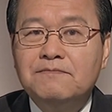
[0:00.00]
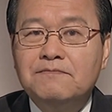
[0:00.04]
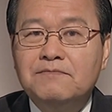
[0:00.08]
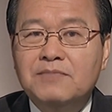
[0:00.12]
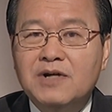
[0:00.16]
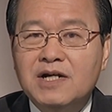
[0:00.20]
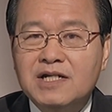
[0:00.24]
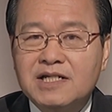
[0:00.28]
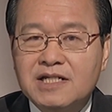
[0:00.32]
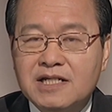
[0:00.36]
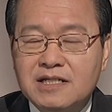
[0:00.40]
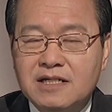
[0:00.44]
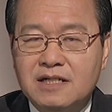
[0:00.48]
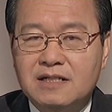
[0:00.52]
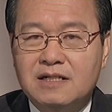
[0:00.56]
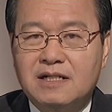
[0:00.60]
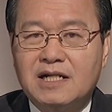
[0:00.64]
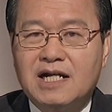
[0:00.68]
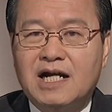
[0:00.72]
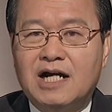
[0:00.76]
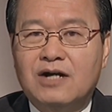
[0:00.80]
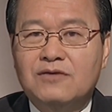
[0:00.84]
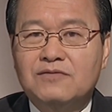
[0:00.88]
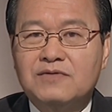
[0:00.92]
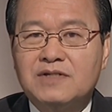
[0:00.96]
personal
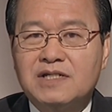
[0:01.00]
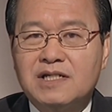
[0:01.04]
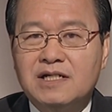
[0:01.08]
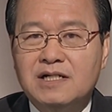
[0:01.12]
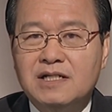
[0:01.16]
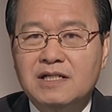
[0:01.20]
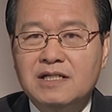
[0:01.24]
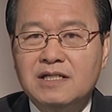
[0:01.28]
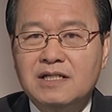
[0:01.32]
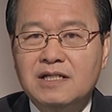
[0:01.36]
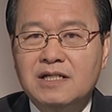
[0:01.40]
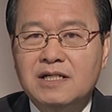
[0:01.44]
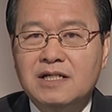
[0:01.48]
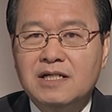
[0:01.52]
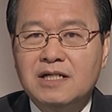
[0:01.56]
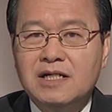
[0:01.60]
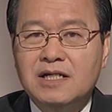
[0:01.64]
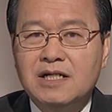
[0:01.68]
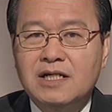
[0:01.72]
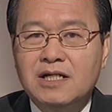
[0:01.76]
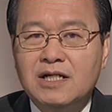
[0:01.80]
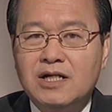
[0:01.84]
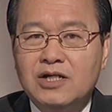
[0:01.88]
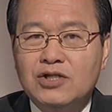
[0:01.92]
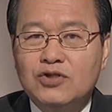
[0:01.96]
council
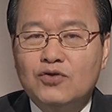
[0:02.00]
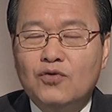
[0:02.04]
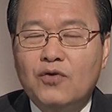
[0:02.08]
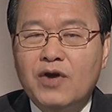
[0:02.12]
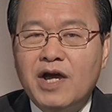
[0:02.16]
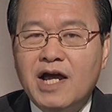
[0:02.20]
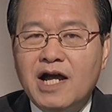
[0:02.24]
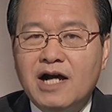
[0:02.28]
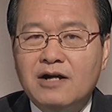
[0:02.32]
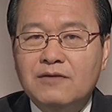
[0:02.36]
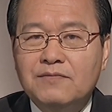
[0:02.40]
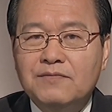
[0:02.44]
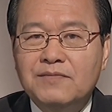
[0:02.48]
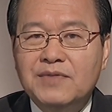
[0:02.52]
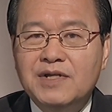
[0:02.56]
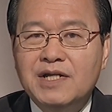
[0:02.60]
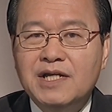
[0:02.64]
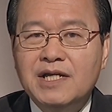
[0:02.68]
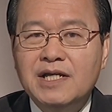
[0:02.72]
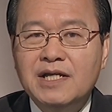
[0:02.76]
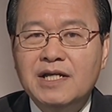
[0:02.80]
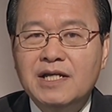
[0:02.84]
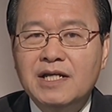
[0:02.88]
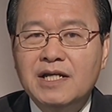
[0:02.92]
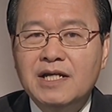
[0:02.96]
to help
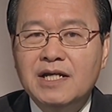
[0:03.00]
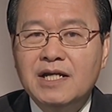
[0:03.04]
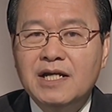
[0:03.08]
me